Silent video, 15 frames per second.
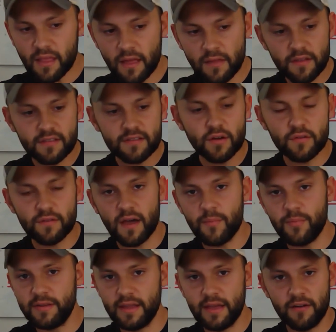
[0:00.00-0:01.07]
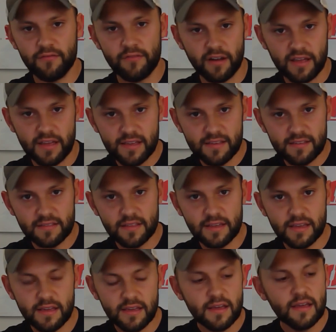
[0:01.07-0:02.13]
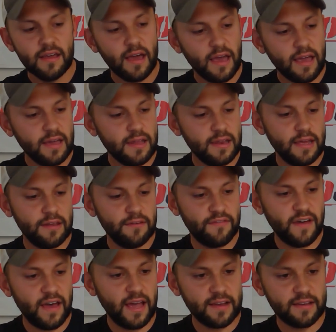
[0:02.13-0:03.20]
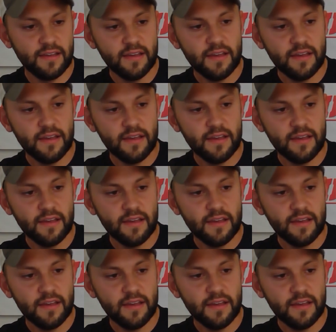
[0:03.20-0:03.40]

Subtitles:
This goes up and down very easily, and in fact,